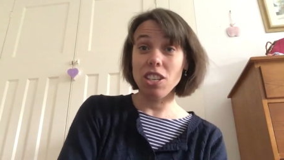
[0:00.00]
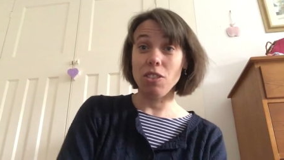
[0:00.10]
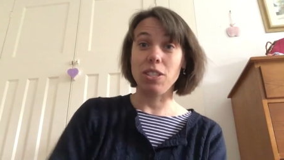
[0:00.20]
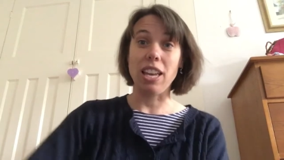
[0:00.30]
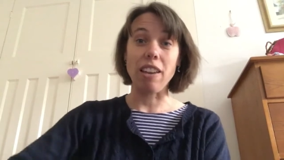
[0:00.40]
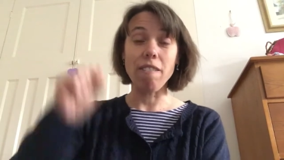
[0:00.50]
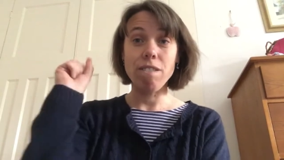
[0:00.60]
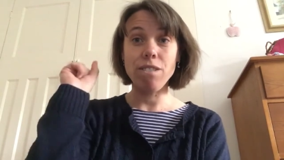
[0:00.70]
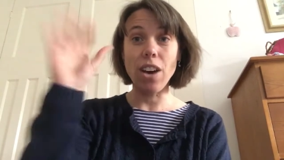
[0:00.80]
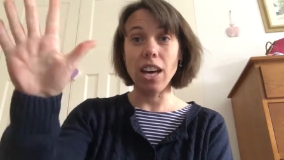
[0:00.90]
using
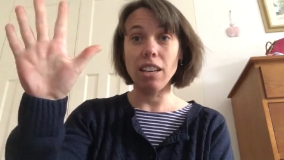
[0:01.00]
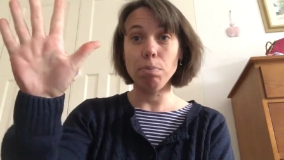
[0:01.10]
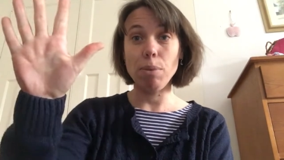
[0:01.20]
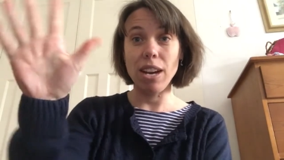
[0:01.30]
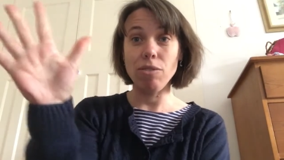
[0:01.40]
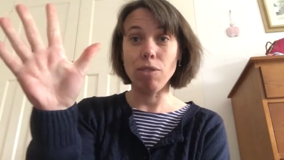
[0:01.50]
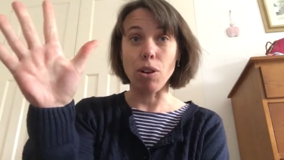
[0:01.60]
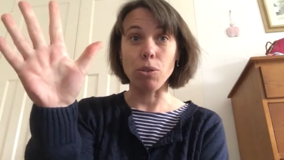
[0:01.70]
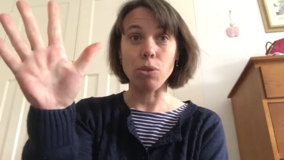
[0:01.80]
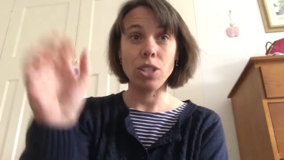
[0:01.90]
five bread
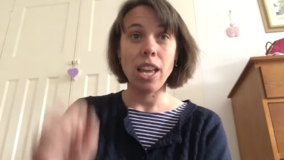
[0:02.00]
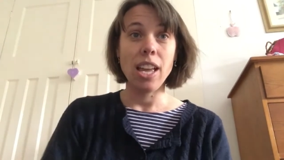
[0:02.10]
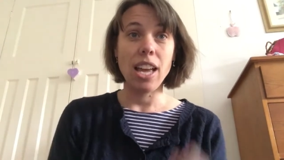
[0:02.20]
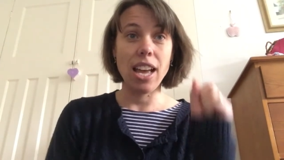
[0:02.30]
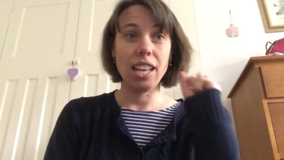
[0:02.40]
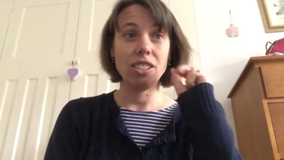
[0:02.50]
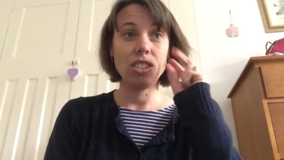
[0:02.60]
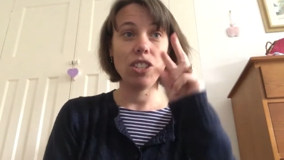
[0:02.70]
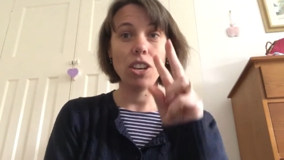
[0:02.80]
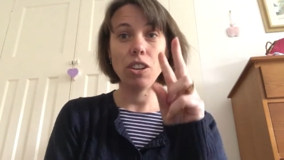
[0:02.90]
rolls and
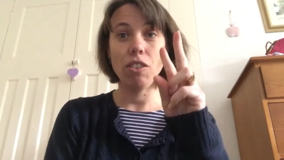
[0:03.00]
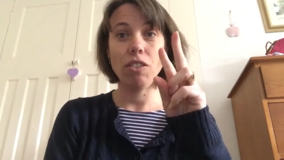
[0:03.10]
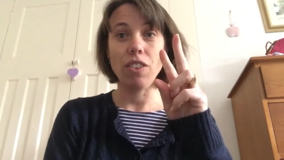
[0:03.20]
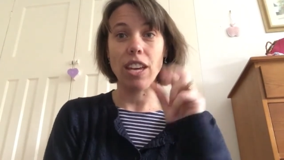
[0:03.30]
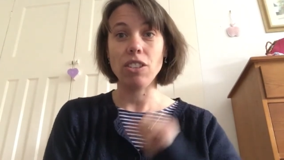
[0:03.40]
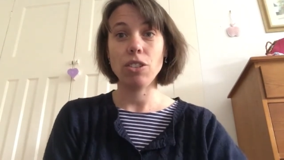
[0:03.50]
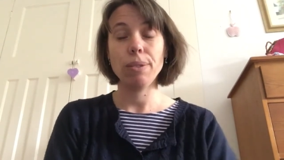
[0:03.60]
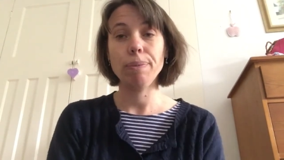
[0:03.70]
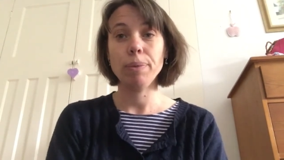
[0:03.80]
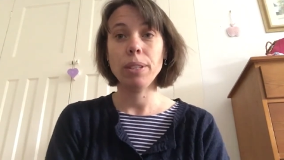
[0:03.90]
two fish.
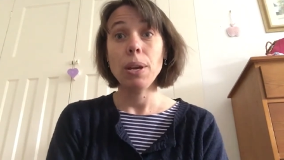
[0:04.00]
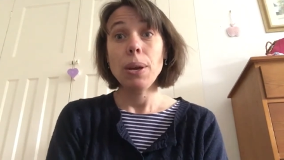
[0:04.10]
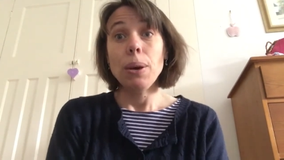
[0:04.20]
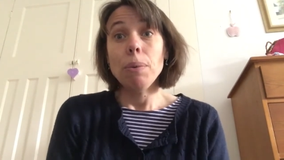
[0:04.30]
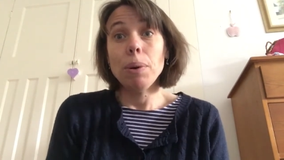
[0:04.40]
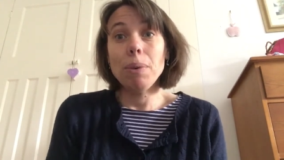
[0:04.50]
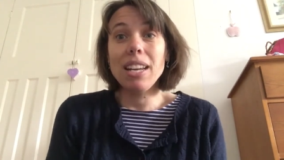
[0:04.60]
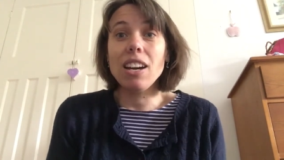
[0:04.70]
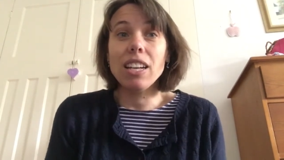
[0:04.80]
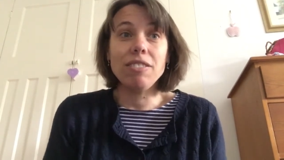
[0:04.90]
Well,
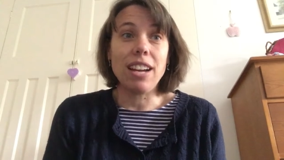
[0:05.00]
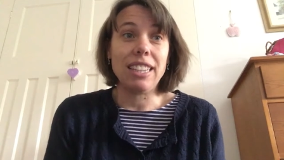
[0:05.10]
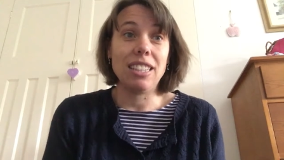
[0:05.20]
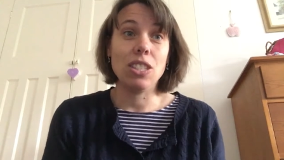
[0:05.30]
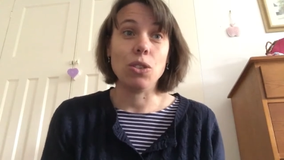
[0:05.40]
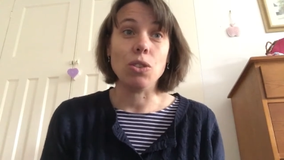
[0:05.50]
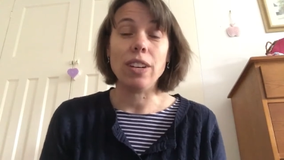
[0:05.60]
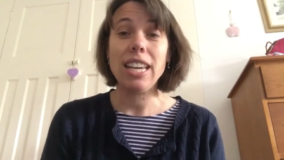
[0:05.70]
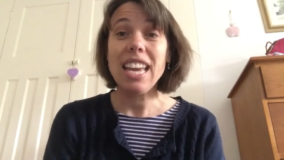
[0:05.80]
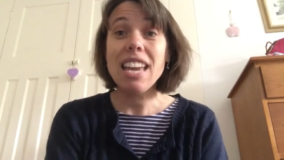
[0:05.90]
when I read the
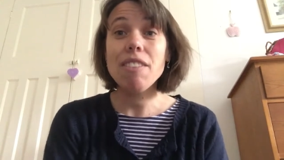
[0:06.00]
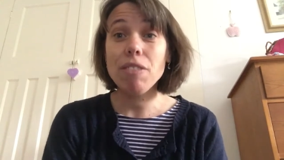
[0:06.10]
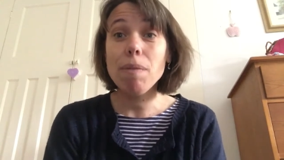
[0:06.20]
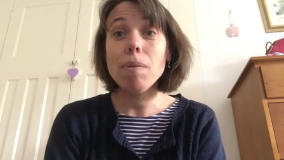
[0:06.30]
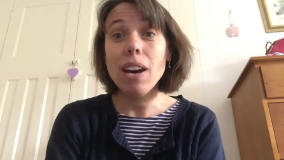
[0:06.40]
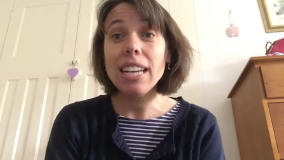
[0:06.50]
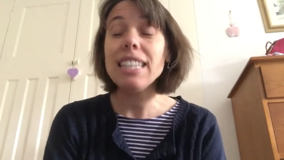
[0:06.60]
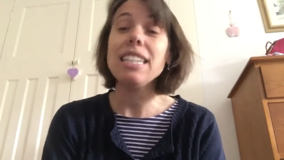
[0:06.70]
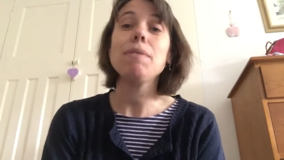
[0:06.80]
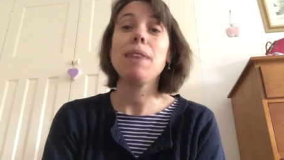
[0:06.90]
story, it
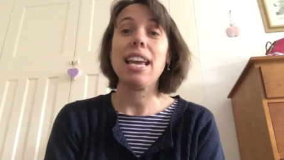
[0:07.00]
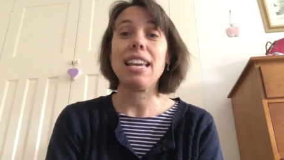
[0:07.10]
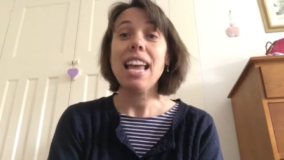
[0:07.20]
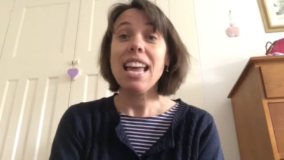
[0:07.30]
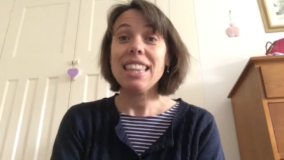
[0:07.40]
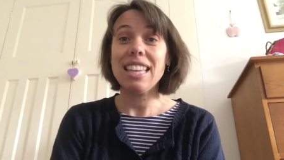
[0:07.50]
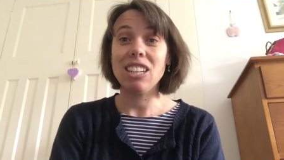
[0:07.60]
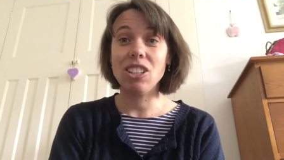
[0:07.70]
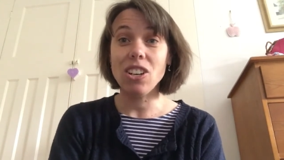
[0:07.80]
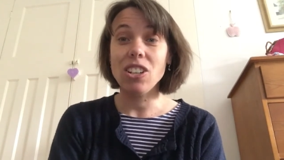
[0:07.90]
reminded me
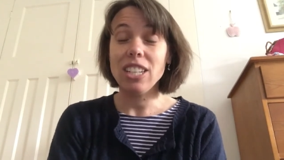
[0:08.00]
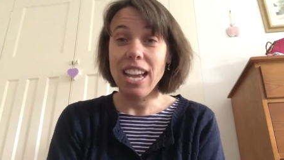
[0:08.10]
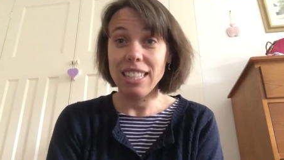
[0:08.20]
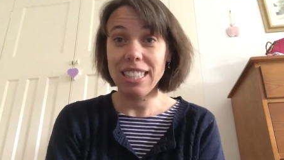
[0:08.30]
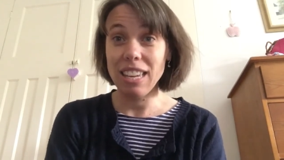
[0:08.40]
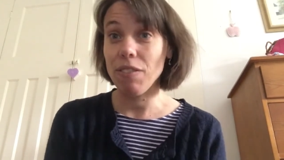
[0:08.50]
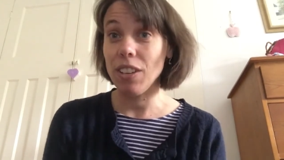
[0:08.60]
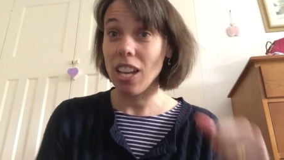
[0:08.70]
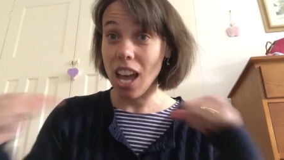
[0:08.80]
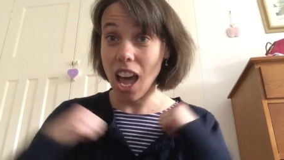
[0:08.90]
that God has
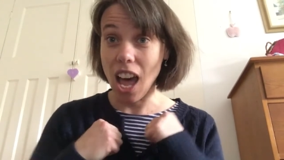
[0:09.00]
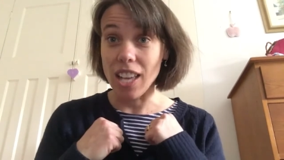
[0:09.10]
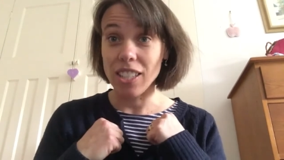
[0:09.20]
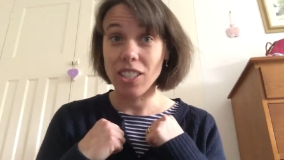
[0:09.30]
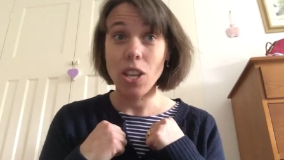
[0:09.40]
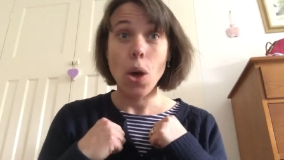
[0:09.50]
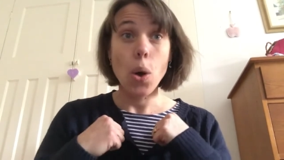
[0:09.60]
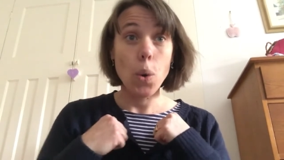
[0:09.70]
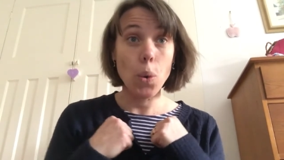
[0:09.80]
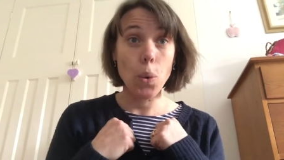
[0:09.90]
given us
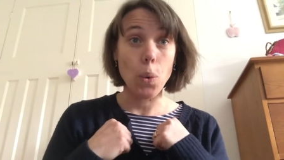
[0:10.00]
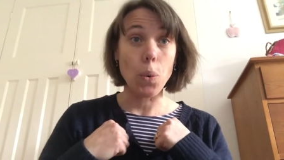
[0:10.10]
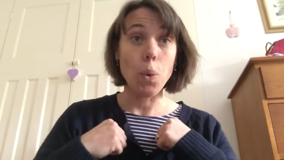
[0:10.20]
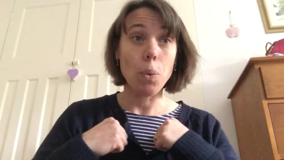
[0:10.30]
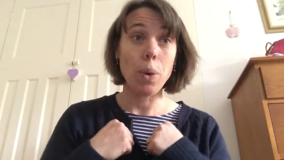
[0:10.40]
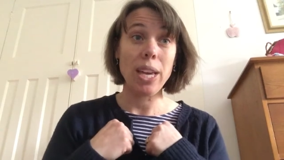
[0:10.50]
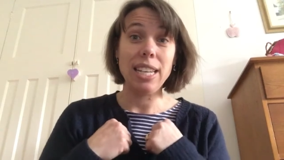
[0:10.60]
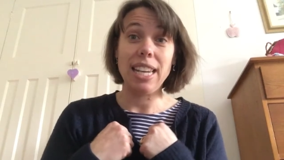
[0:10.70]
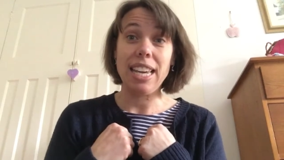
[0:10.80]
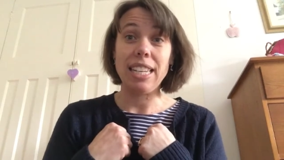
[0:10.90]
all we
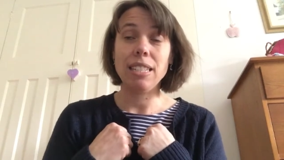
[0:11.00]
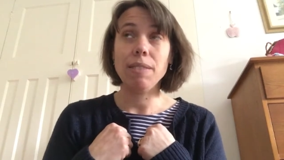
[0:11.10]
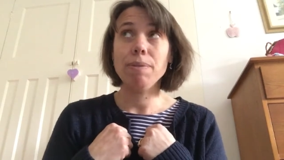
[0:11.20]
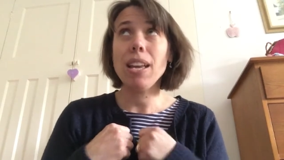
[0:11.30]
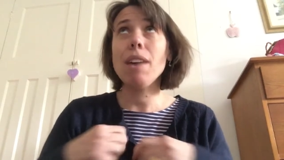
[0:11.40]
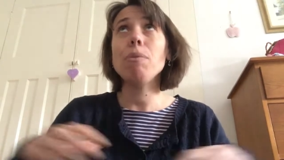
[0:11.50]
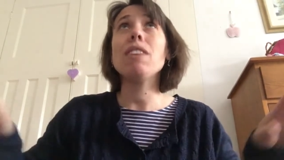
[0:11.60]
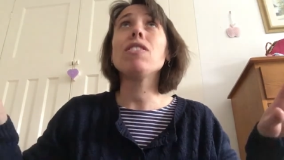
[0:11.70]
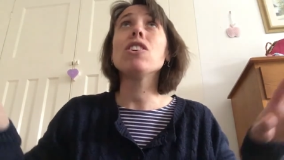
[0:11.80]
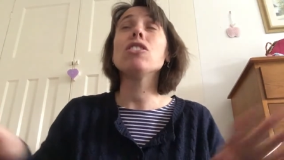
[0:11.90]
need. And
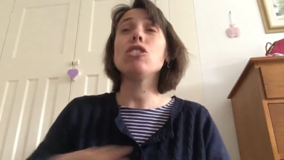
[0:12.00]
we've got